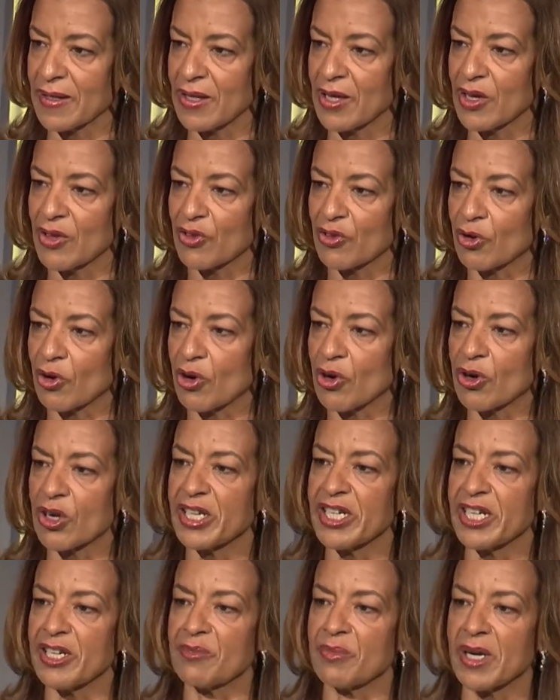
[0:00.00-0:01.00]
So early
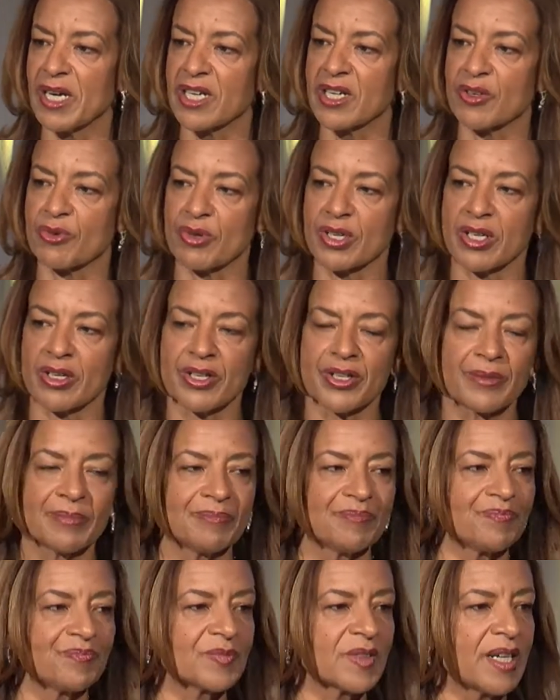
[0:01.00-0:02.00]
in my career,
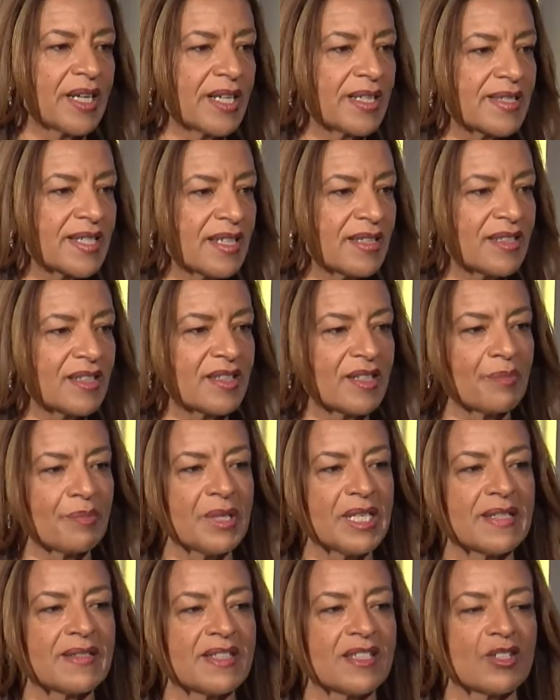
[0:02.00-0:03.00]
I attended a
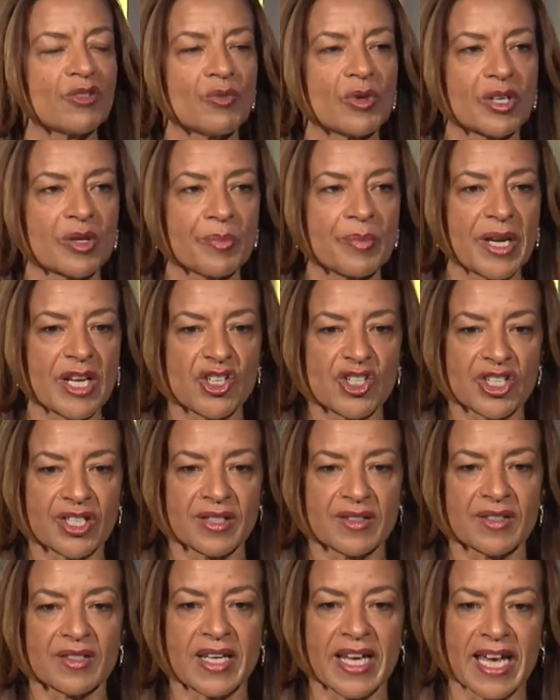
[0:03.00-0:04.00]
meeting where a
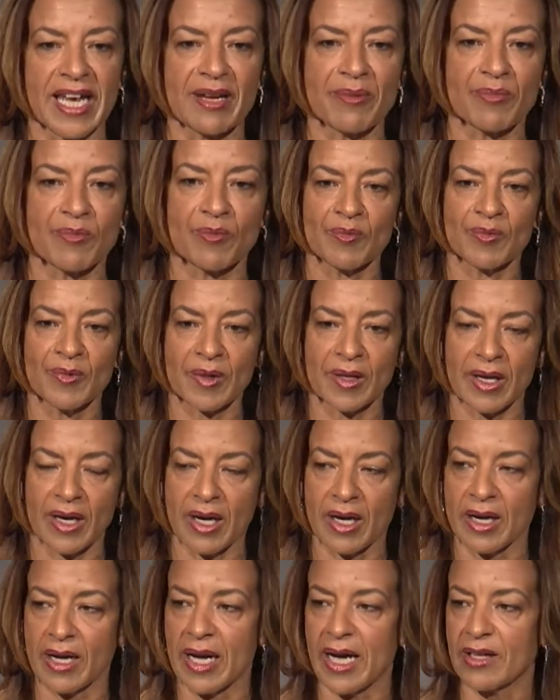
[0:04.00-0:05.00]
patient came,
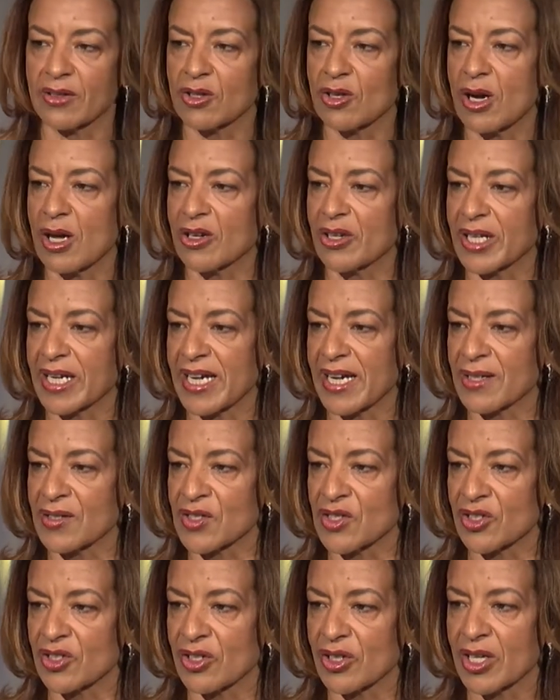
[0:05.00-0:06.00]
had colon
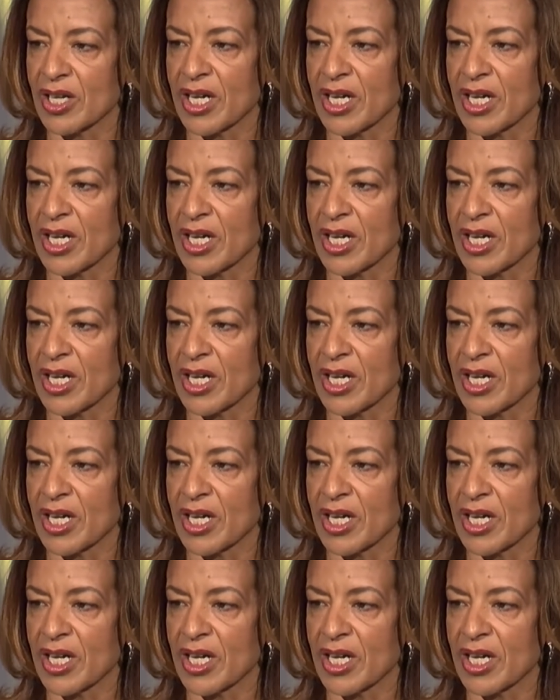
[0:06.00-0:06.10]
cancer,